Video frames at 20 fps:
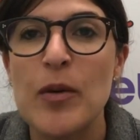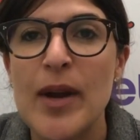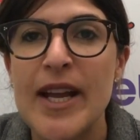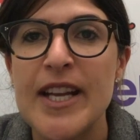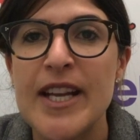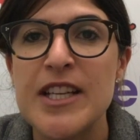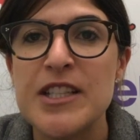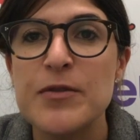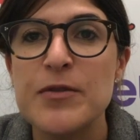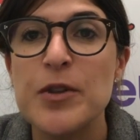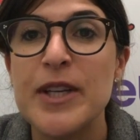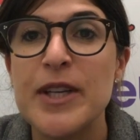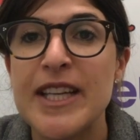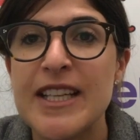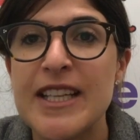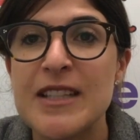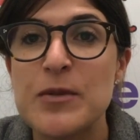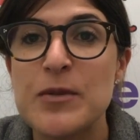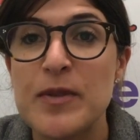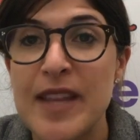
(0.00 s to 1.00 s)
range for
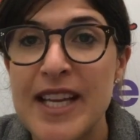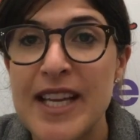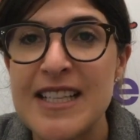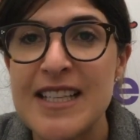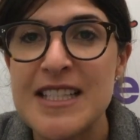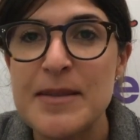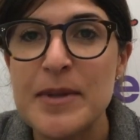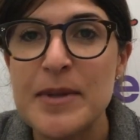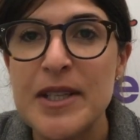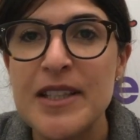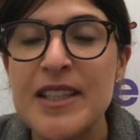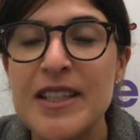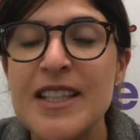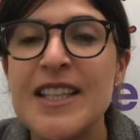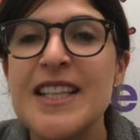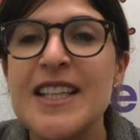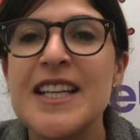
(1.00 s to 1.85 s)
kids with eczema.